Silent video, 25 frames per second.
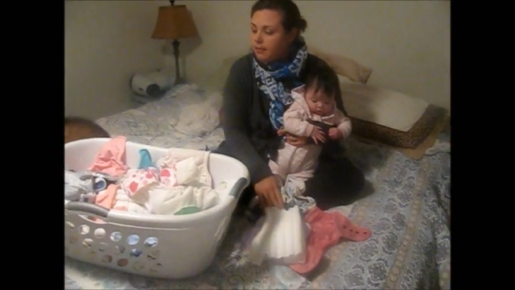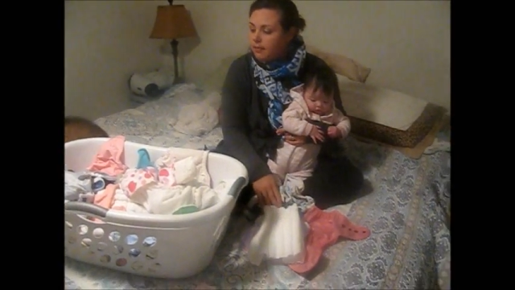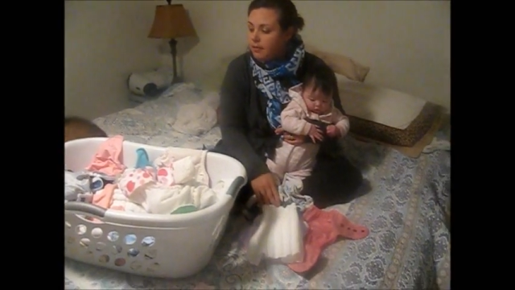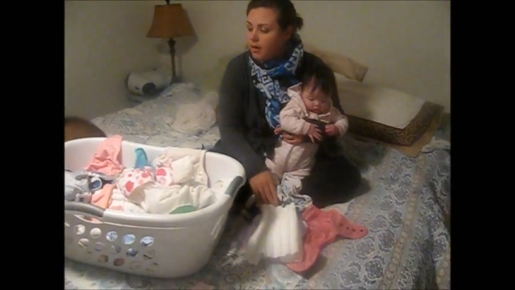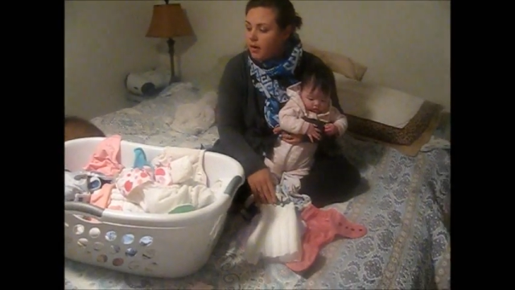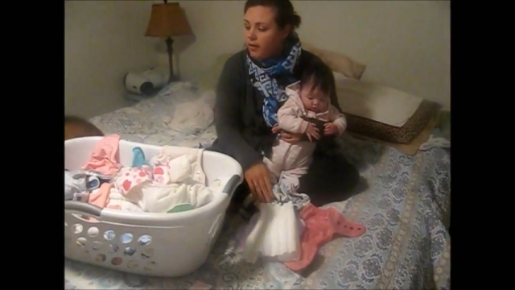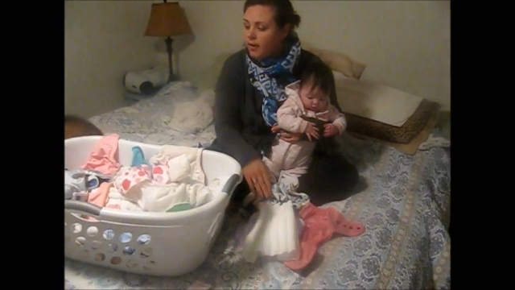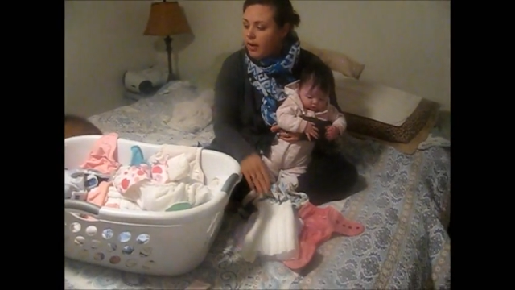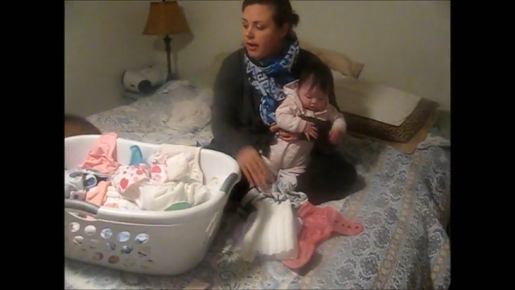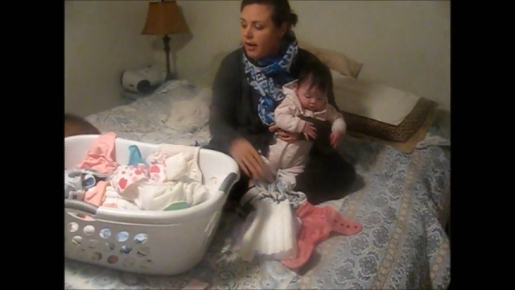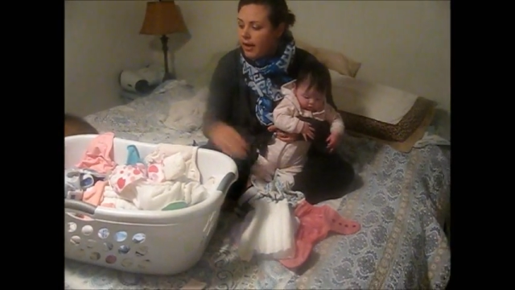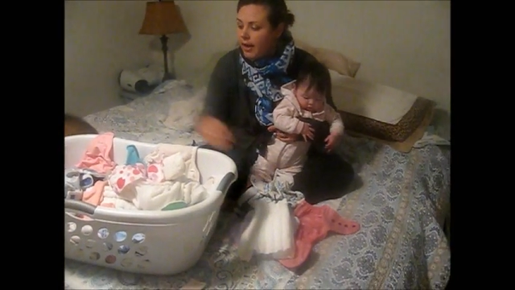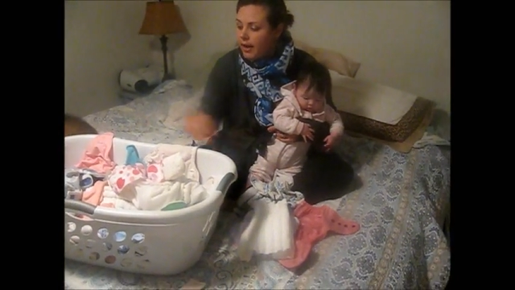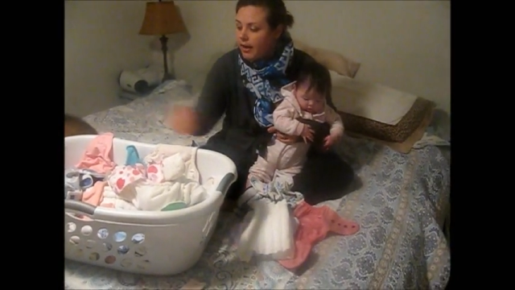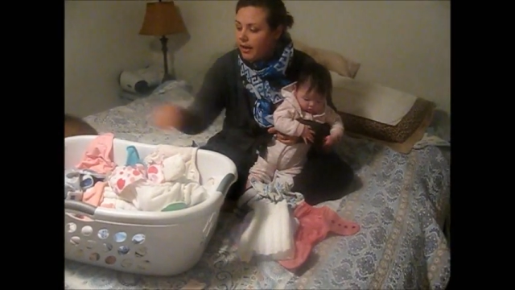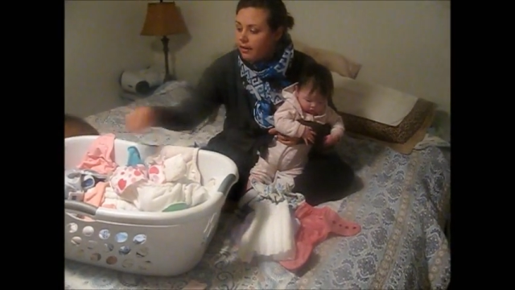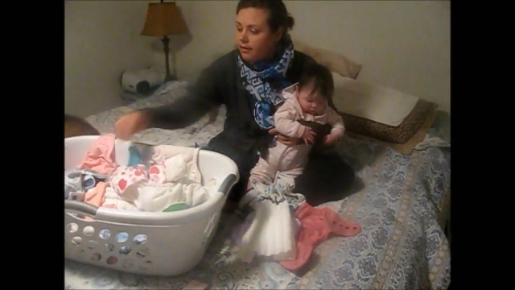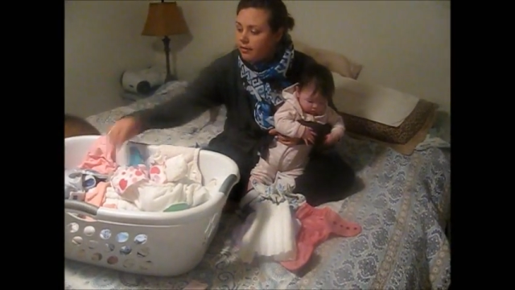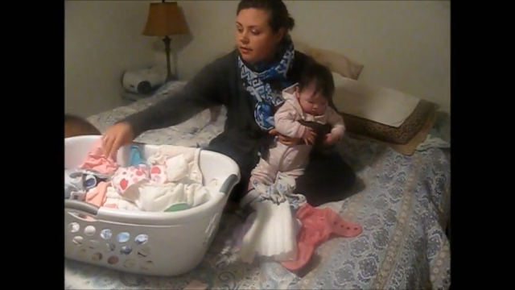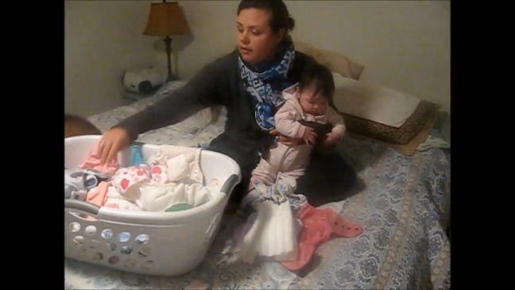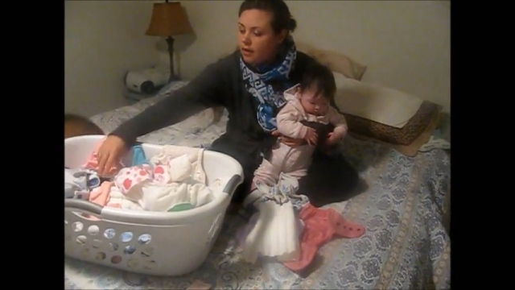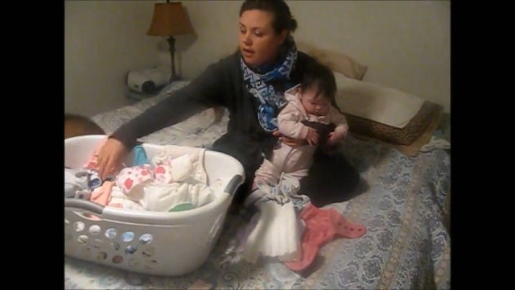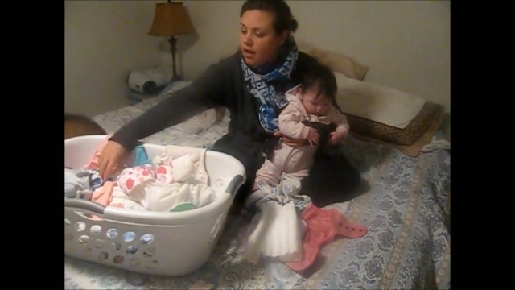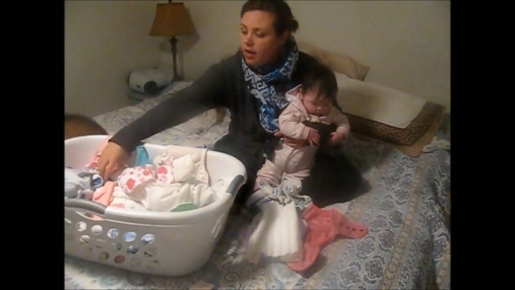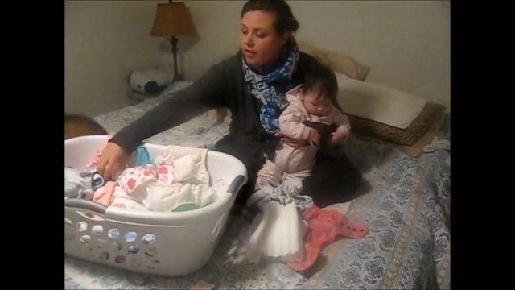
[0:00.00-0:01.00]
Okay,
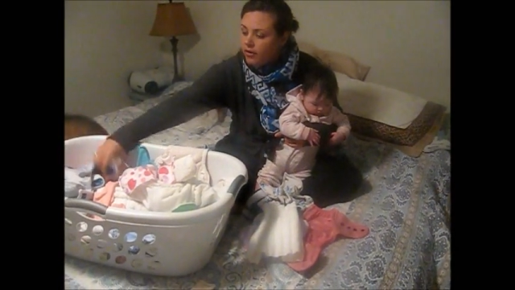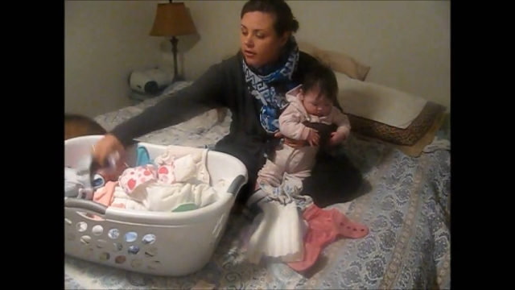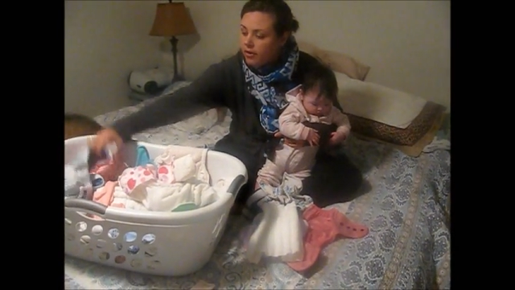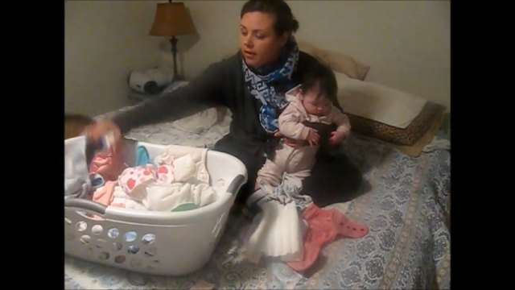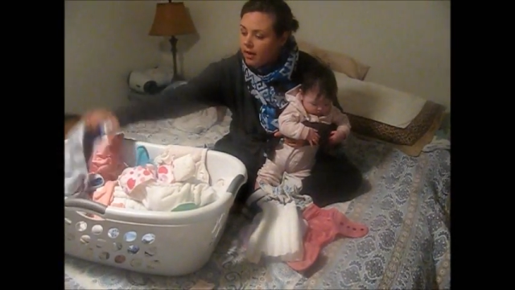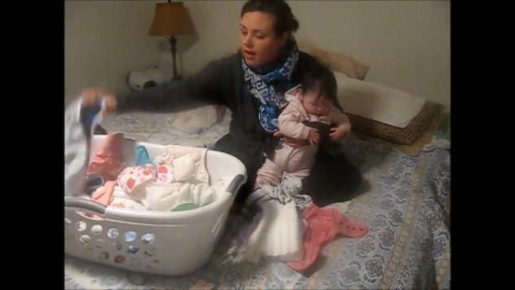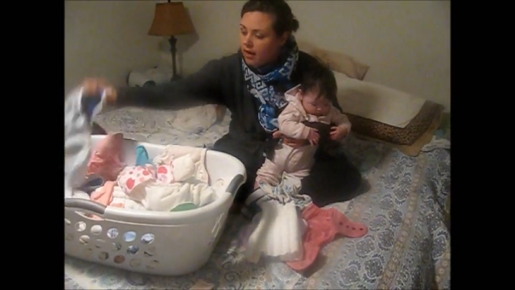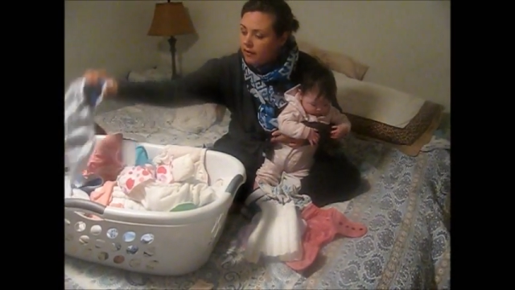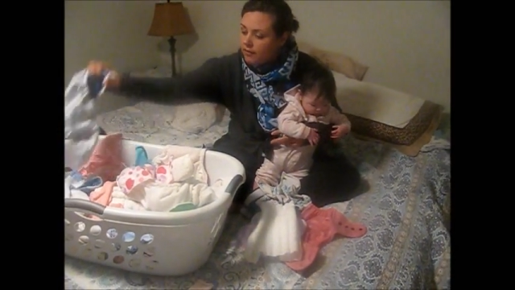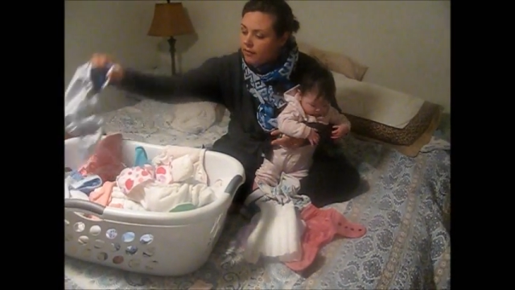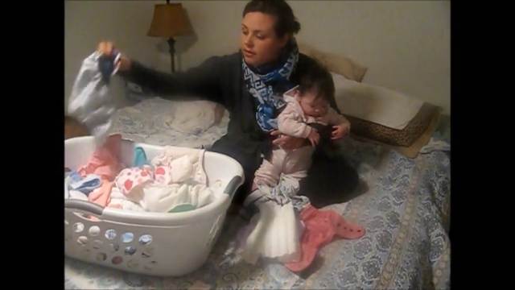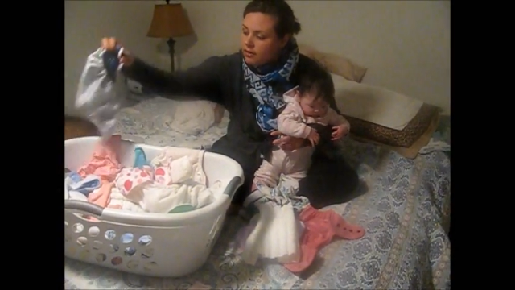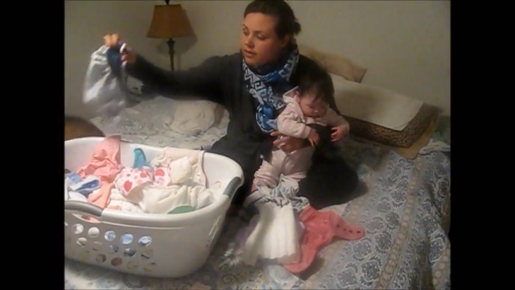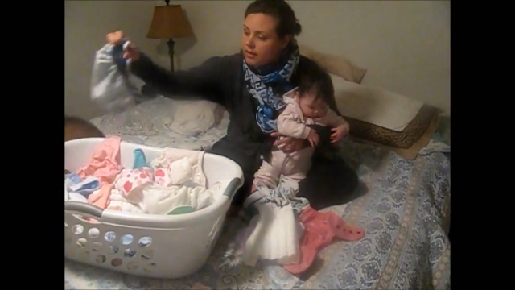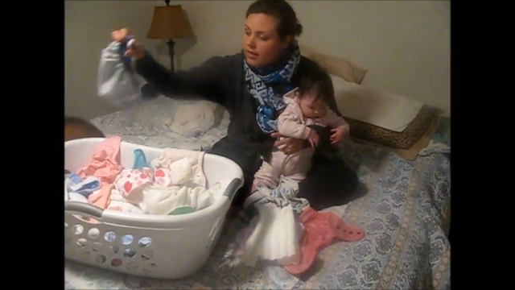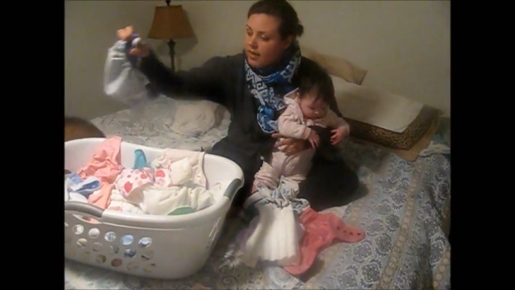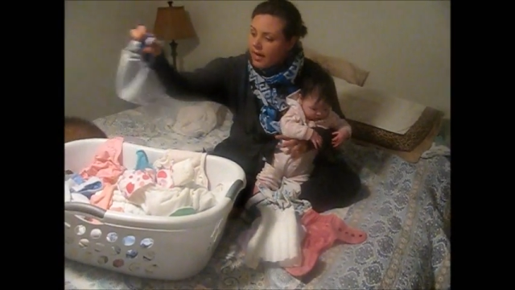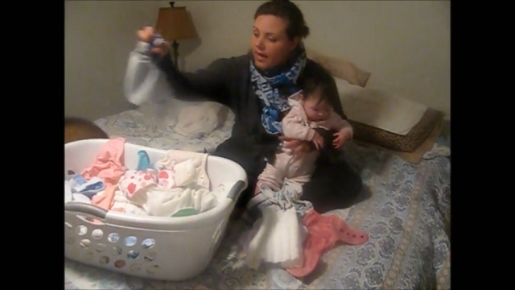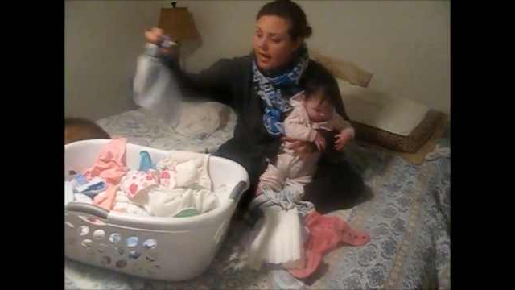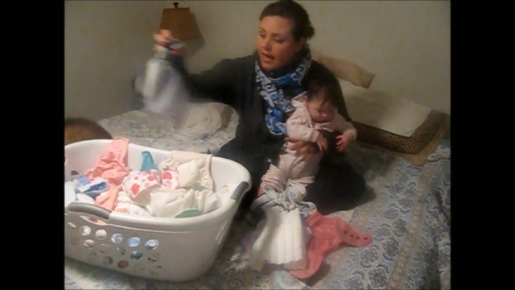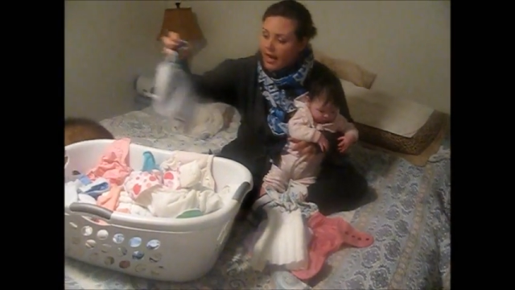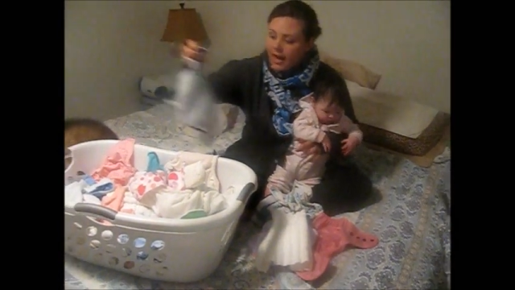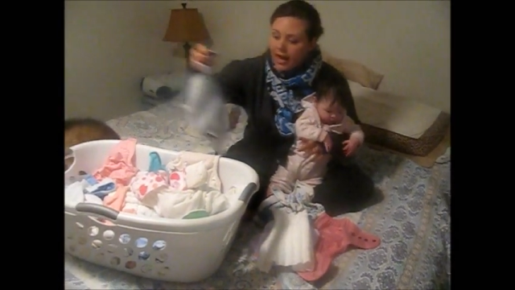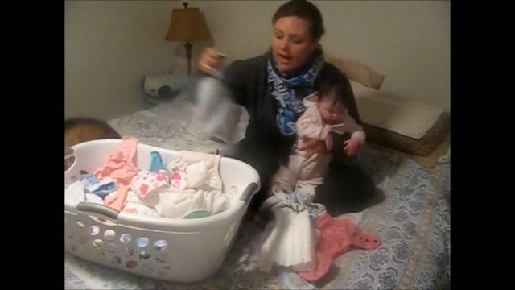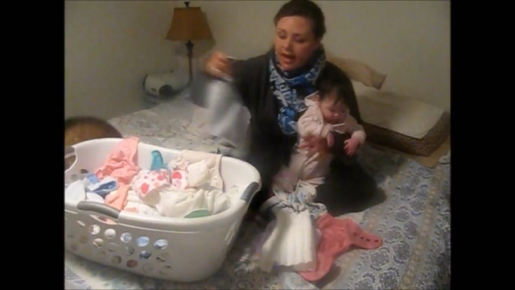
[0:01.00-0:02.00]
other covers I
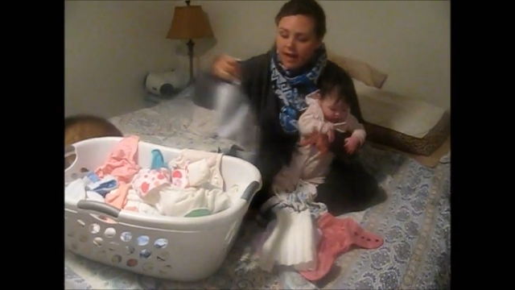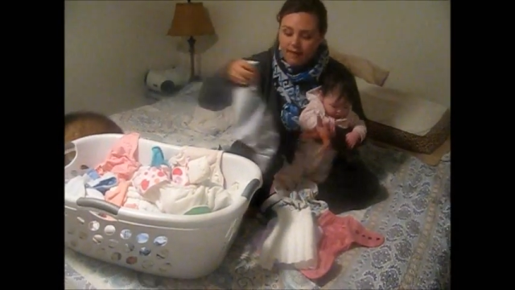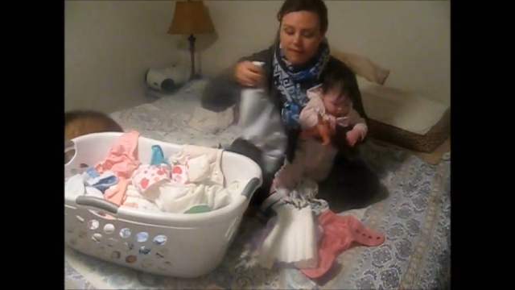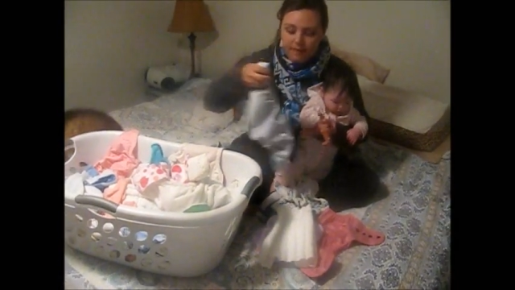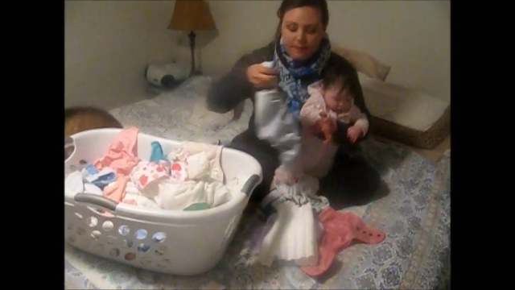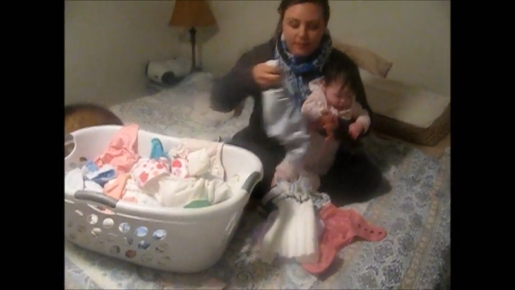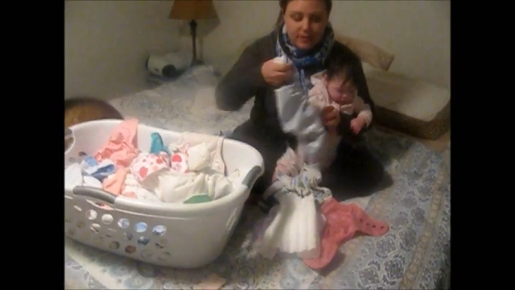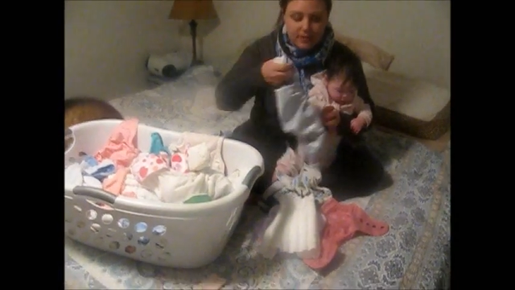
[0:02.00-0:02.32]
have.